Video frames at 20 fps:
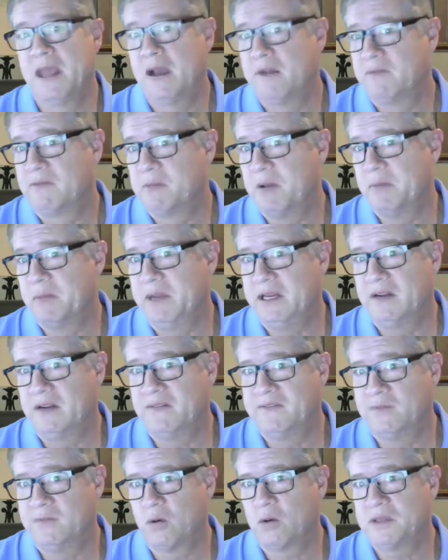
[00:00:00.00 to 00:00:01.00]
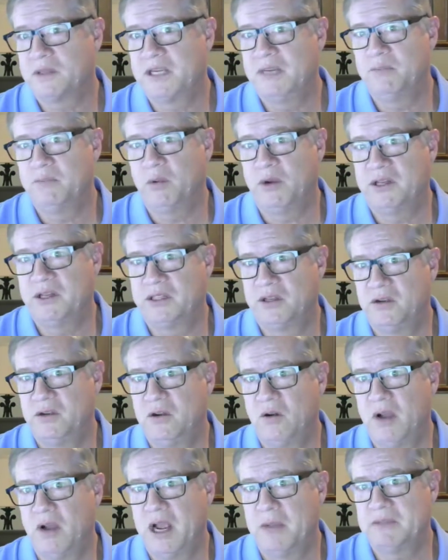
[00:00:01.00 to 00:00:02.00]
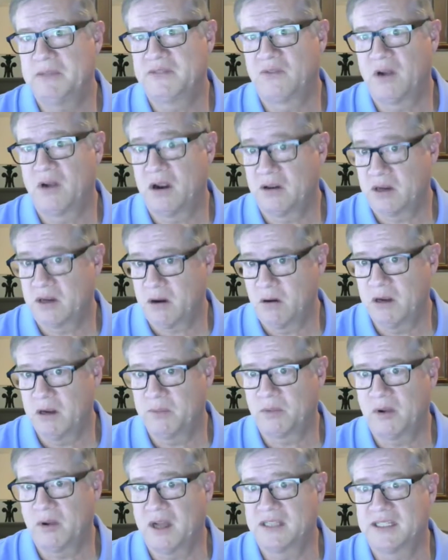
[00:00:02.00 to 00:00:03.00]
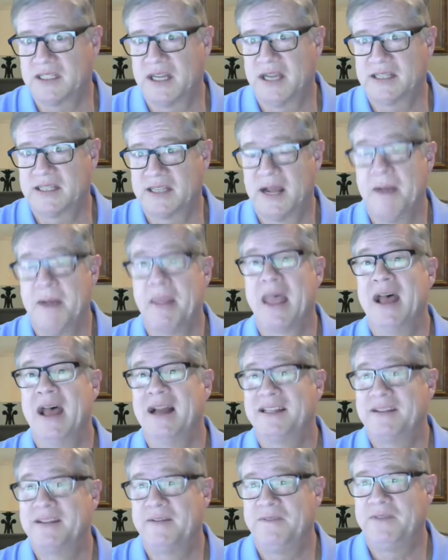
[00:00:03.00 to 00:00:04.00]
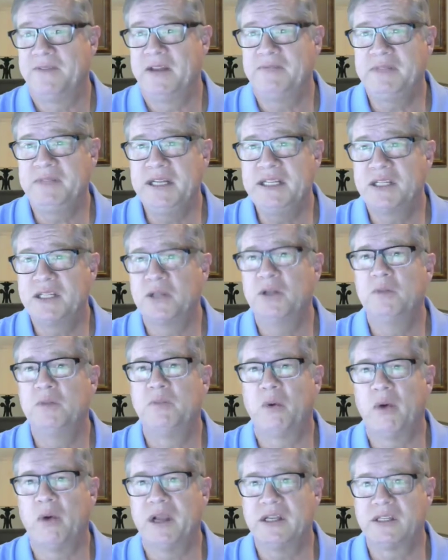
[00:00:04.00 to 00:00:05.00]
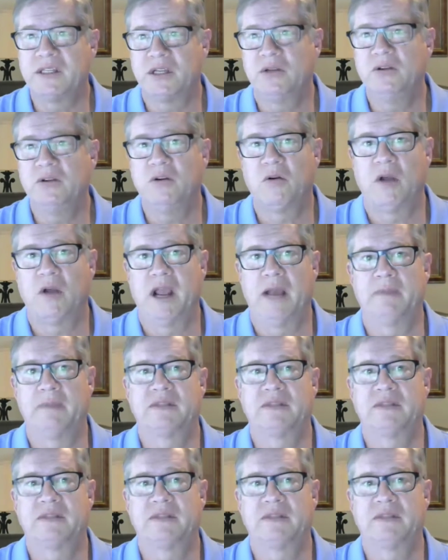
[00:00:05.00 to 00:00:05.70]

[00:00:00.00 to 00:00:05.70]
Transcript: from a mean of 14.2 grams for our current process to 52.2 grams